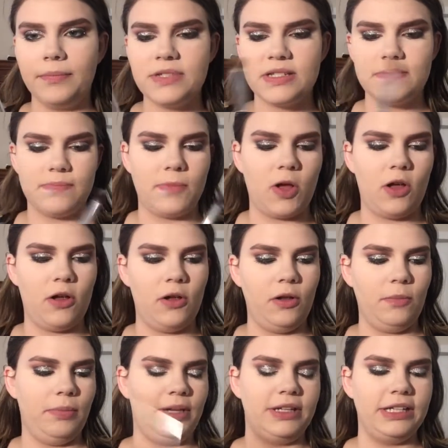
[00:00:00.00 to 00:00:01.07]
small
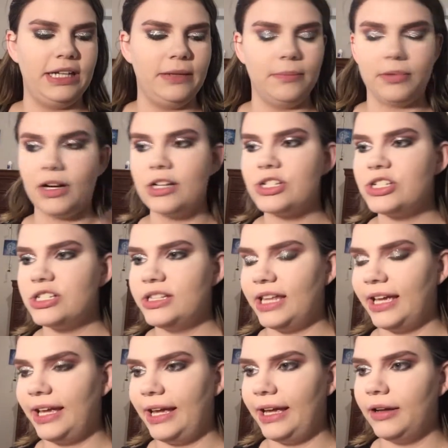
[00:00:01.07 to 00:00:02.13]
blending brush
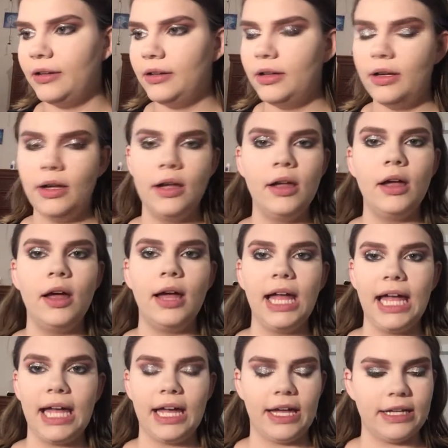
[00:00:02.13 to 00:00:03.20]
thingy,
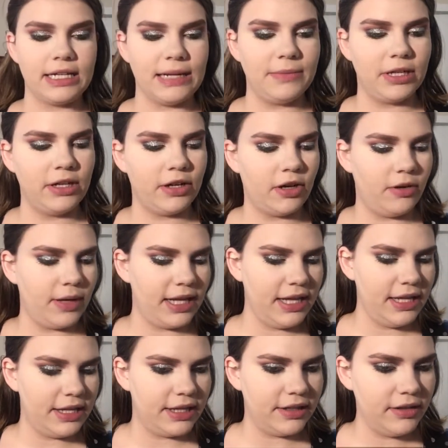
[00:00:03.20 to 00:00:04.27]
and I'm gonna go
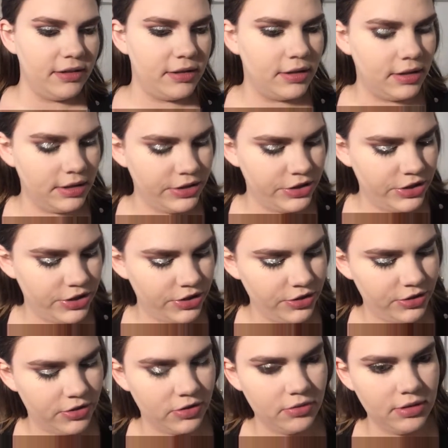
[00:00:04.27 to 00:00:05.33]
in
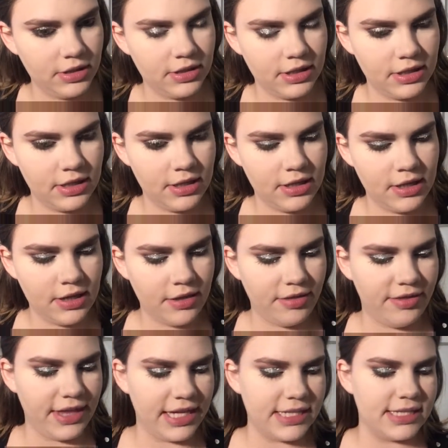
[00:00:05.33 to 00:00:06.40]
to
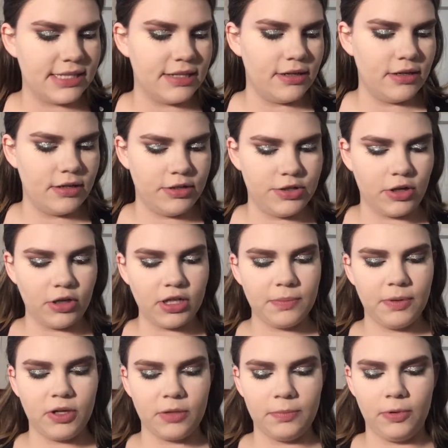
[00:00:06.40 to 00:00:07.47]
this dark
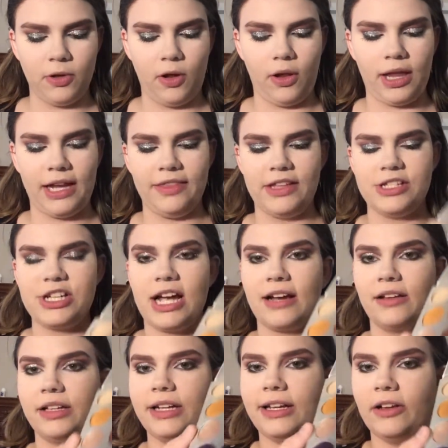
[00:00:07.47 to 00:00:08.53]
purple in the
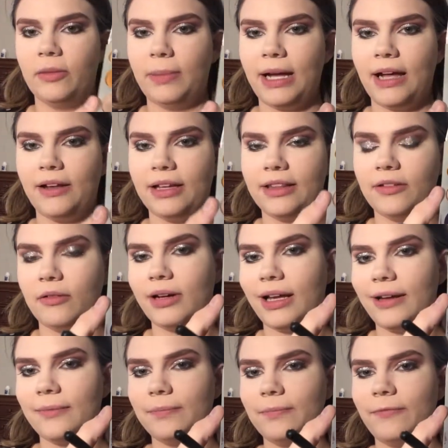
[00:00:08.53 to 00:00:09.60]
Jaclyn Hill palette, the one
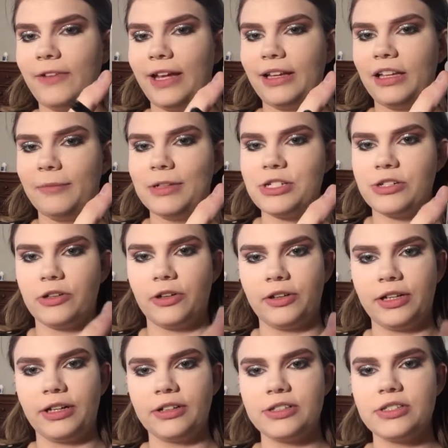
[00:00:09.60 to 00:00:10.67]
I vaguely mentioned
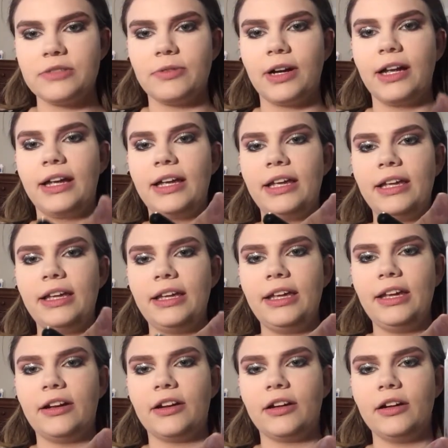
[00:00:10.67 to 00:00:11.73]
earlier. It's right
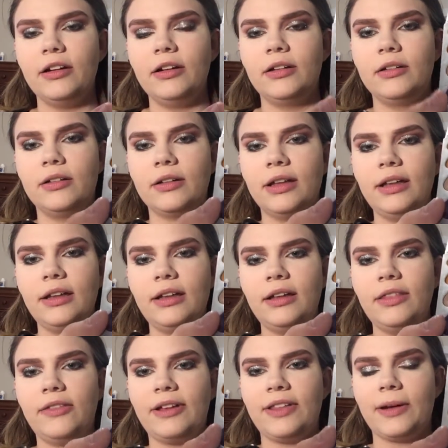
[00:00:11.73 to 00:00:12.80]
here
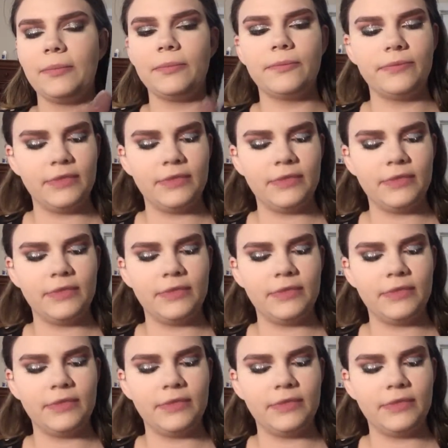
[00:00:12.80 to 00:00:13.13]
and right there.